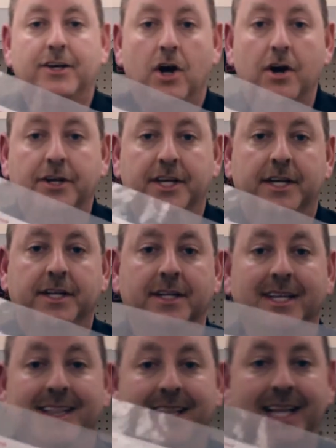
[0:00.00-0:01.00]
Guardian
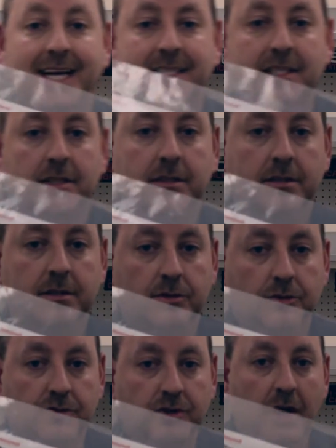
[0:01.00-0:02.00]
license,
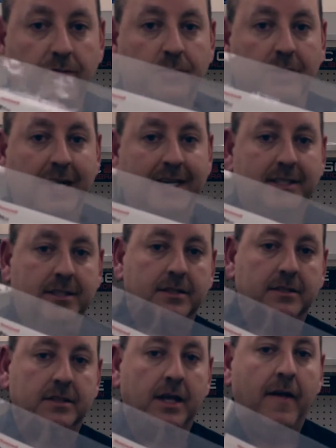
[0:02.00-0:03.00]
your software
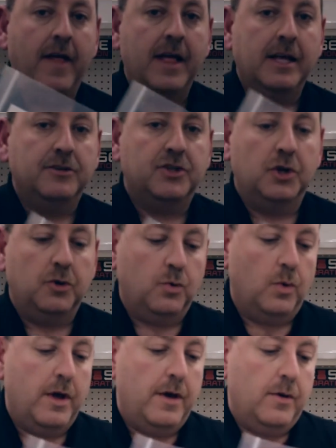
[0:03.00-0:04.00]
license.
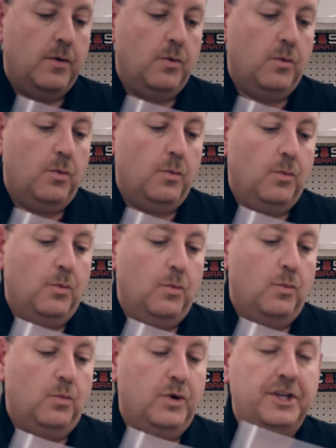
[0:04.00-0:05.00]
So
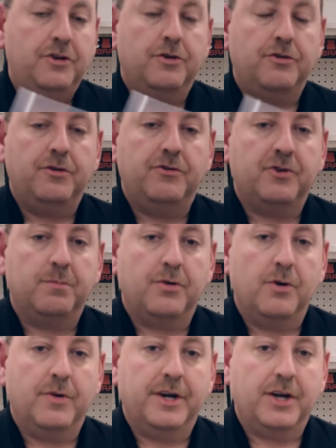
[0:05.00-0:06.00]
when you're using
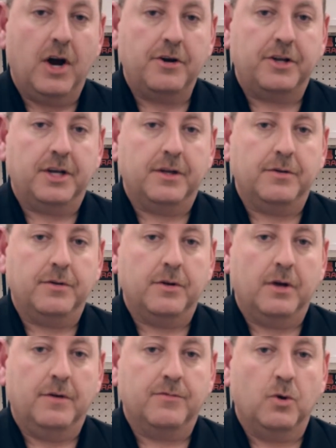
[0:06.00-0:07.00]
ProRAE Guardian,
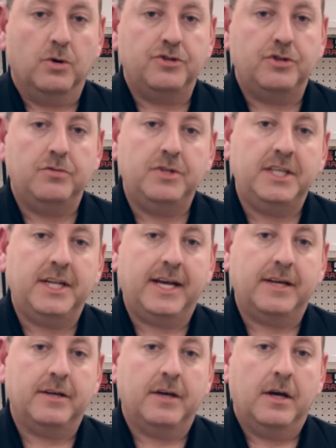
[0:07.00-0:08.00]
of course you need
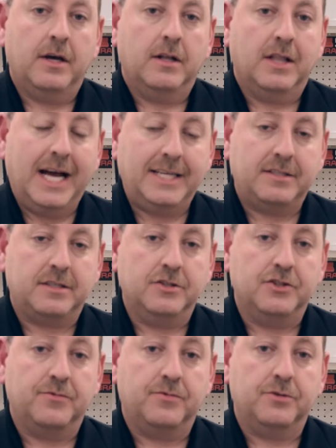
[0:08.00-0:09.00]
a
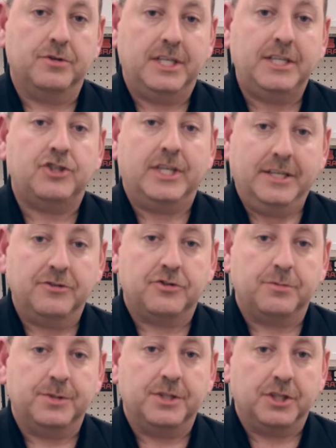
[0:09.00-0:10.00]
license for each
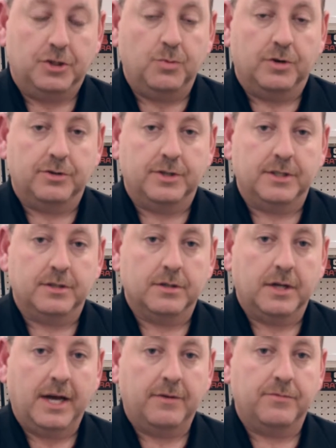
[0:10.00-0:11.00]
instrument that you want to
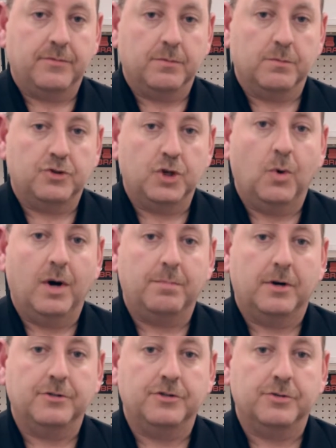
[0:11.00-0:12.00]
have show up
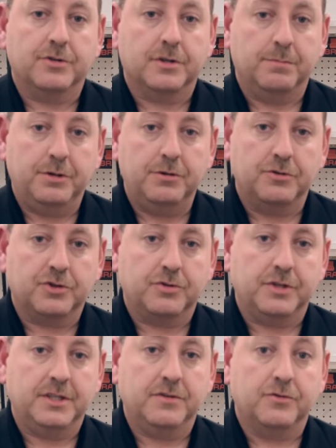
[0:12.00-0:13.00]
on your computer
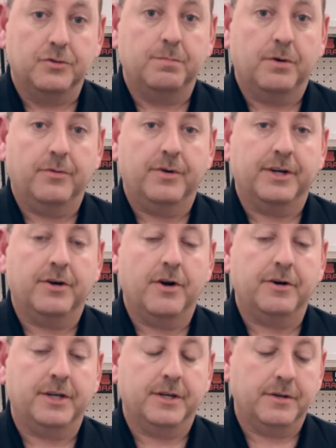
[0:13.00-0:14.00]
screen through ProRAE
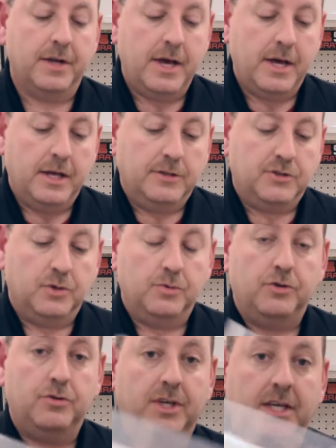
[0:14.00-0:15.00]
Guardian. So
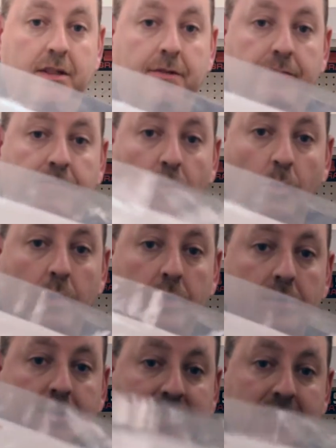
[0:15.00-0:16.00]
you get the
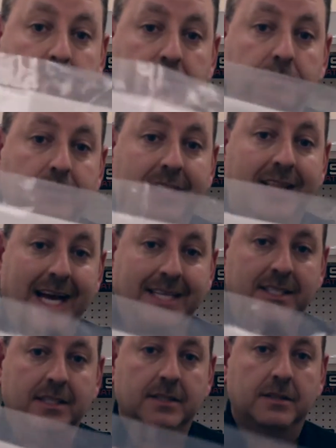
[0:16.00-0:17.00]
four tier three
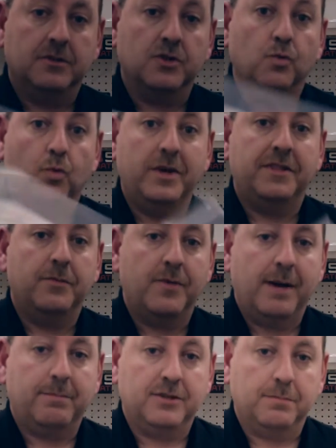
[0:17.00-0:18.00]
licenses with the
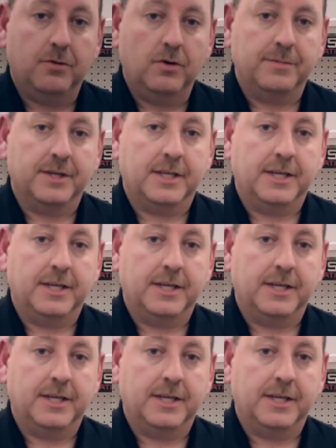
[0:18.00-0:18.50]
rapid deployment